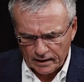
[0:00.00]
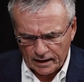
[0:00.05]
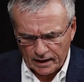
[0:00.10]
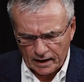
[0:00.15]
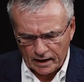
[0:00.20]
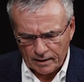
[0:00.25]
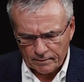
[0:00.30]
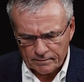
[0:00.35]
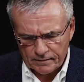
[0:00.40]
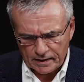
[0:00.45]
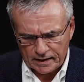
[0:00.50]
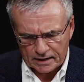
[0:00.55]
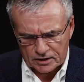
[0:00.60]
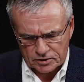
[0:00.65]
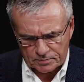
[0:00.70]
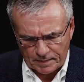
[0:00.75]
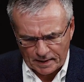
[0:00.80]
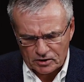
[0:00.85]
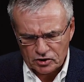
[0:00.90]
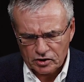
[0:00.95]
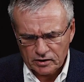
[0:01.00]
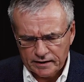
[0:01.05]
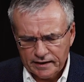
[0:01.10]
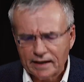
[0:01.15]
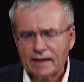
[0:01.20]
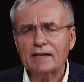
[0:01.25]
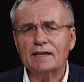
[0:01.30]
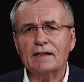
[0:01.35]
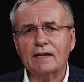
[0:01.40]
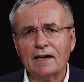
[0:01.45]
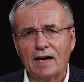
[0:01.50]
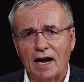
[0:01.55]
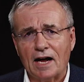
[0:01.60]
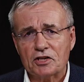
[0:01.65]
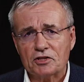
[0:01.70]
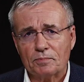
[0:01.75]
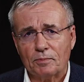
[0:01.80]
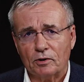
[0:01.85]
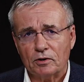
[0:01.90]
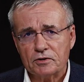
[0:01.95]
especially in the
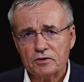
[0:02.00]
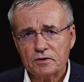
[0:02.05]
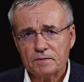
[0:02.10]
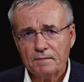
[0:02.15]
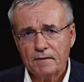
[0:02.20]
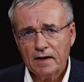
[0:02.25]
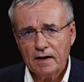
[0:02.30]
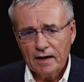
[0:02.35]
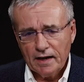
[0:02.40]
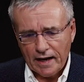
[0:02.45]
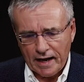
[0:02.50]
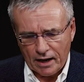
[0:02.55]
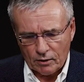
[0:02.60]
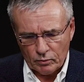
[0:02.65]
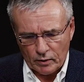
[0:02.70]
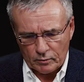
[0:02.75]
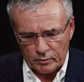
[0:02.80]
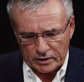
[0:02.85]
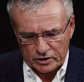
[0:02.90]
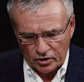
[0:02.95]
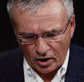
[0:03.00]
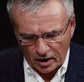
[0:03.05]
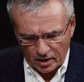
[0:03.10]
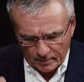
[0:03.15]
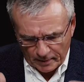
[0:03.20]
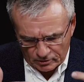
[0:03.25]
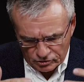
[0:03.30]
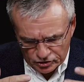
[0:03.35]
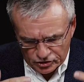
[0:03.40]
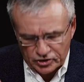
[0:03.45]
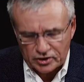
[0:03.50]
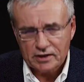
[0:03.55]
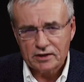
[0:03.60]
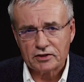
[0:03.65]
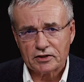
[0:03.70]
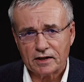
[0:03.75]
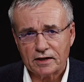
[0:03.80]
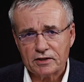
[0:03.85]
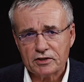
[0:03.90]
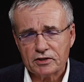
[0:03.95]
Gospels, and when we talk about
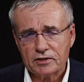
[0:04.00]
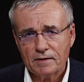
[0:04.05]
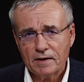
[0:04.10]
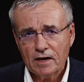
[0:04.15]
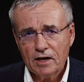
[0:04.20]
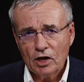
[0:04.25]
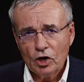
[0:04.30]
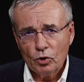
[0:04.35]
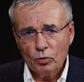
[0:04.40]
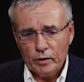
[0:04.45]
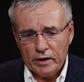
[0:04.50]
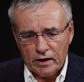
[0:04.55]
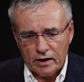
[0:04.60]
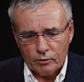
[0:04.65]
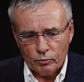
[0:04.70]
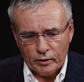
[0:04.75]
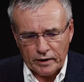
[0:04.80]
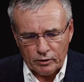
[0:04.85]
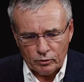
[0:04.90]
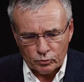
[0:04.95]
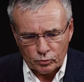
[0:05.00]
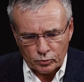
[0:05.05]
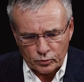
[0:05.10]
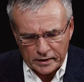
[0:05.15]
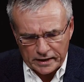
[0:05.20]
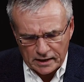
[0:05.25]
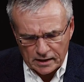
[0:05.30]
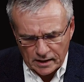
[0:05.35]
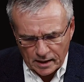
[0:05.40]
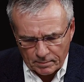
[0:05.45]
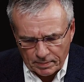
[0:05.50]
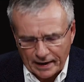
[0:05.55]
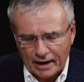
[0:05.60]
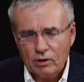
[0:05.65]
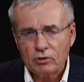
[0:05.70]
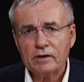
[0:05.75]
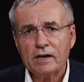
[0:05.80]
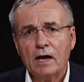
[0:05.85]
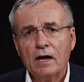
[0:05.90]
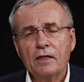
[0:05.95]
Jesus, we read
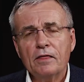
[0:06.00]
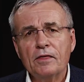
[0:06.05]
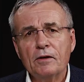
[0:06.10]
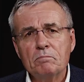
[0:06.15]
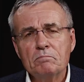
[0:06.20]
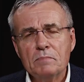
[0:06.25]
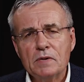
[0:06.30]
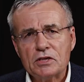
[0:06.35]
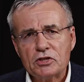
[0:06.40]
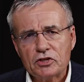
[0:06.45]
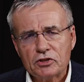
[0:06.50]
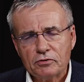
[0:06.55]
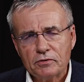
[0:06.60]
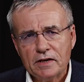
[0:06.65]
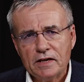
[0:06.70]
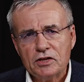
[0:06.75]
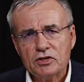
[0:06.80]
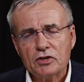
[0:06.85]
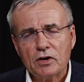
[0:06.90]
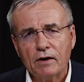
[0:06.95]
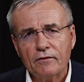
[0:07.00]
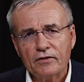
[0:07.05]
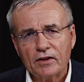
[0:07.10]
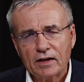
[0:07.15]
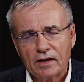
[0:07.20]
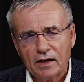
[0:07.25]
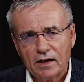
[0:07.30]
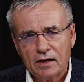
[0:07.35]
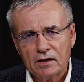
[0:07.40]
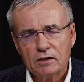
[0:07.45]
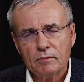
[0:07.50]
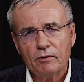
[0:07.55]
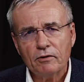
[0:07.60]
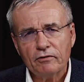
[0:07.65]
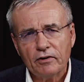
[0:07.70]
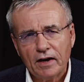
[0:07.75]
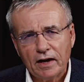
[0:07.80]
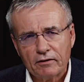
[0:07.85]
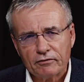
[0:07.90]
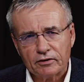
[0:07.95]
about the mysteries of the kingdom
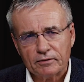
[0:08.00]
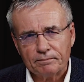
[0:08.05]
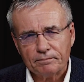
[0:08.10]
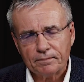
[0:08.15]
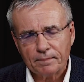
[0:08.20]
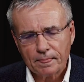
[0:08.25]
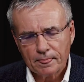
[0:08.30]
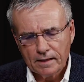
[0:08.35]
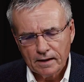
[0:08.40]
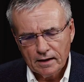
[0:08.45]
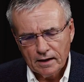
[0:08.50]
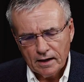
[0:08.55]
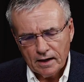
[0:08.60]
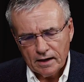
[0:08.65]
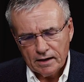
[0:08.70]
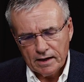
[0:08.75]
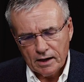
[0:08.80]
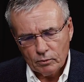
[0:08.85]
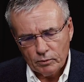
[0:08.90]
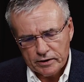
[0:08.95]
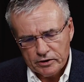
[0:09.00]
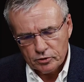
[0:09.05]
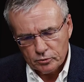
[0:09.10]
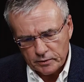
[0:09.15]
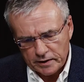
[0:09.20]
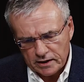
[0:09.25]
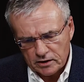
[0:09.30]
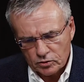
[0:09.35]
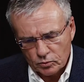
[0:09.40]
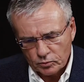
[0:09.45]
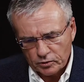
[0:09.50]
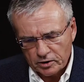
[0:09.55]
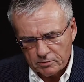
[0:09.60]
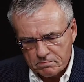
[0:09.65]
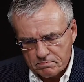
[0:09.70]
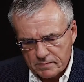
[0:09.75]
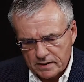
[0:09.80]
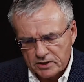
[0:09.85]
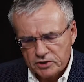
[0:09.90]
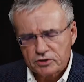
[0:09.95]
of heaven. Now, you read the word
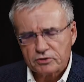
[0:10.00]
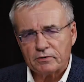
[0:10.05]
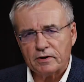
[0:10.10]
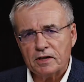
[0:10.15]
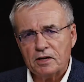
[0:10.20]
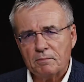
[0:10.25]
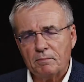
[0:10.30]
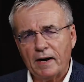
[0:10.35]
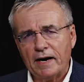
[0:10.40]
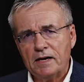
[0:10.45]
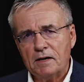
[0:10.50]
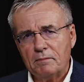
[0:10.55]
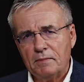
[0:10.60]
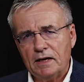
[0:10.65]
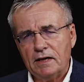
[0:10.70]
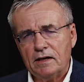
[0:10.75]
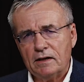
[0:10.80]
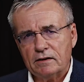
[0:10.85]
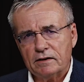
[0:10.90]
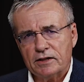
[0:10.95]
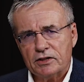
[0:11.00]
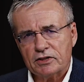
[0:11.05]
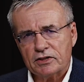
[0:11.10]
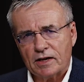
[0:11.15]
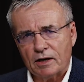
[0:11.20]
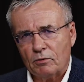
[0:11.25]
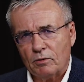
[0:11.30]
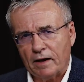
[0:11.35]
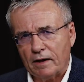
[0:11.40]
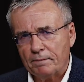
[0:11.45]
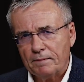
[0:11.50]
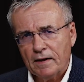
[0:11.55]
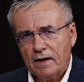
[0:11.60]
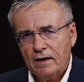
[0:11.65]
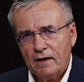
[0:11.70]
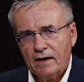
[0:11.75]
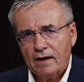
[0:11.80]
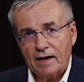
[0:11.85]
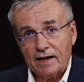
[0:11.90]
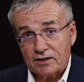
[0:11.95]
mystery, you might immediately say, well,
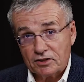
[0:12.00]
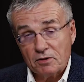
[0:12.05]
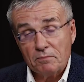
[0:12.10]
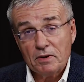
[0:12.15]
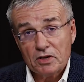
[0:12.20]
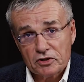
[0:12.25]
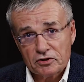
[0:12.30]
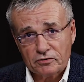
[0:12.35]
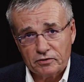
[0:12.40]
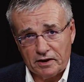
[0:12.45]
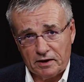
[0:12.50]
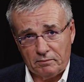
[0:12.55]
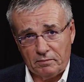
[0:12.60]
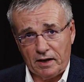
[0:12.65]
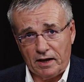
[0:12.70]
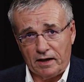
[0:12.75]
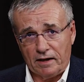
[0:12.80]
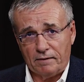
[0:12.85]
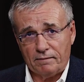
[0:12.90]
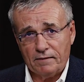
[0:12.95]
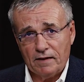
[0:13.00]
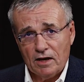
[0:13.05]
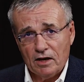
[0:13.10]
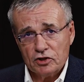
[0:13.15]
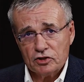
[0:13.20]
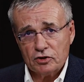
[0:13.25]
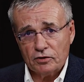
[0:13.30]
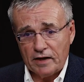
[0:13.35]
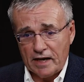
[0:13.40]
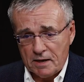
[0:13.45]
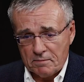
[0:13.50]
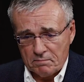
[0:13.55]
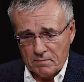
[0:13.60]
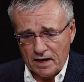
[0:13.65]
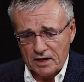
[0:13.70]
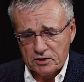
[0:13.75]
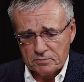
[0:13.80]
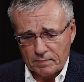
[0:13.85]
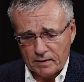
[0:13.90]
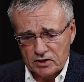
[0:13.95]
it's a mystery to me. So it
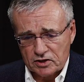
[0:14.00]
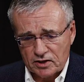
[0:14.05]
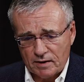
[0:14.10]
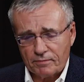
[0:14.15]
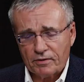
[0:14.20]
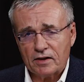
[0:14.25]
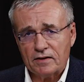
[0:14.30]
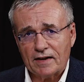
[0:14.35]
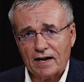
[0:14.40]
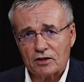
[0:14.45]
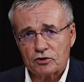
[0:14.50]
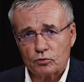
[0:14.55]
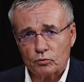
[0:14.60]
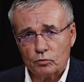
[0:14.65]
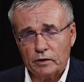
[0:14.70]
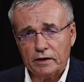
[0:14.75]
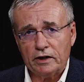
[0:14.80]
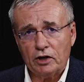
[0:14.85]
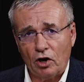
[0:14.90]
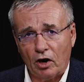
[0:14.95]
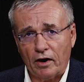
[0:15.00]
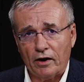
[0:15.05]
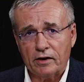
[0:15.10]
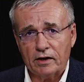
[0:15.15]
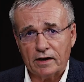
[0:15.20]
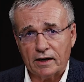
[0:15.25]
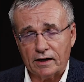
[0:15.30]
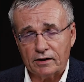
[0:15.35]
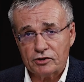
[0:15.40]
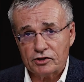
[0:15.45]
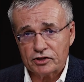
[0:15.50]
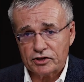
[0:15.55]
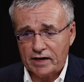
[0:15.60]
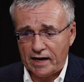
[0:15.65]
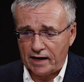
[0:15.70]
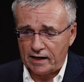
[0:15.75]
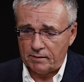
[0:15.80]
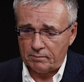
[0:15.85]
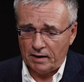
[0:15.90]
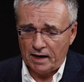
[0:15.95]
must be something that's really hard to
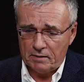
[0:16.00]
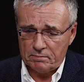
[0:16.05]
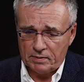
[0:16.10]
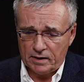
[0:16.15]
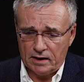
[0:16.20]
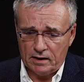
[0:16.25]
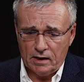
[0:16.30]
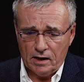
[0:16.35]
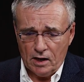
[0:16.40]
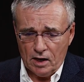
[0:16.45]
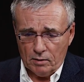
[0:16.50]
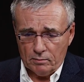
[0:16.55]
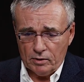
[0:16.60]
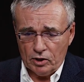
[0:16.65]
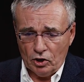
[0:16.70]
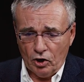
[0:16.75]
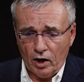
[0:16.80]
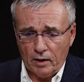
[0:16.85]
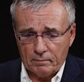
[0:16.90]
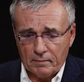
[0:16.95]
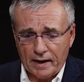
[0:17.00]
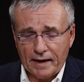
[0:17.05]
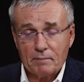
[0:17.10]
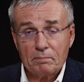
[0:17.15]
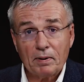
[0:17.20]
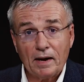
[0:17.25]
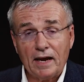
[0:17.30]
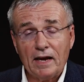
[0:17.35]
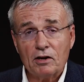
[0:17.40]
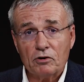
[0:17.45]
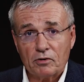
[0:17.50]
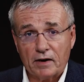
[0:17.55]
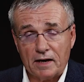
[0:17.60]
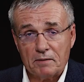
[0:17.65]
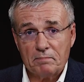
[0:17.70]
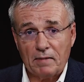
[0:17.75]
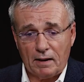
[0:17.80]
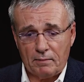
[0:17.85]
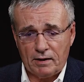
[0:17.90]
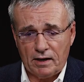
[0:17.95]
understand. It might be beyond my pay
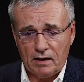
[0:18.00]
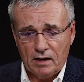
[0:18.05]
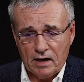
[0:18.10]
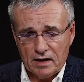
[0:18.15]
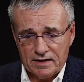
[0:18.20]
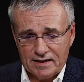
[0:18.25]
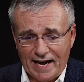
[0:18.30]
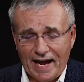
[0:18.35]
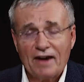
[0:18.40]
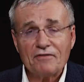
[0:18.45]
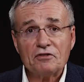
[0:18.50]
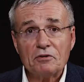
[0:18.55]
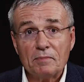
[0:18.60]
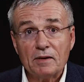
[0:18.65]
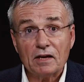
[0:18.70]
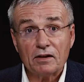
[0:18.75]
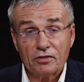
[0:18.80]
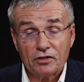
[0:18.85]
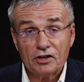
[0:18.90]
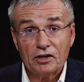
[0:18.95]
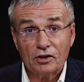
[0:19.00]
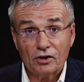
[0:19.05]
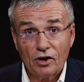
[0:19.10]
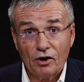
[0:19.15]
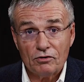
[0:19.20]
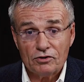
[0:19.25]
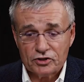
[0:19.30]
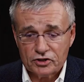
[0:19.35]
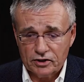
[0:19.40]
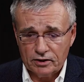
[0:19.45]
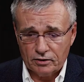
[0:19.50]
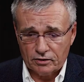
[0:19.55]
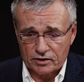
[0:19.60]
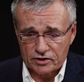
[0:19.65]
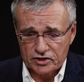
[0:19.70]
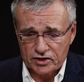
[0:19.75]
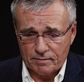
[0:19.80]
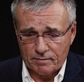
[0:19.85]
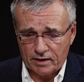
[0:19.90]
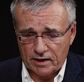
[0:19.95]
grade. Maybe you have to be a theologian or
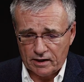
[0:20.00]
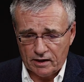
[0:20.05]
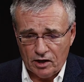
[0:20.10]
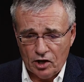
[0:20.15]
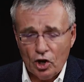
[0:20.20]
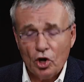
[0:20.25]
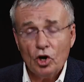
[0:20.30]
somebody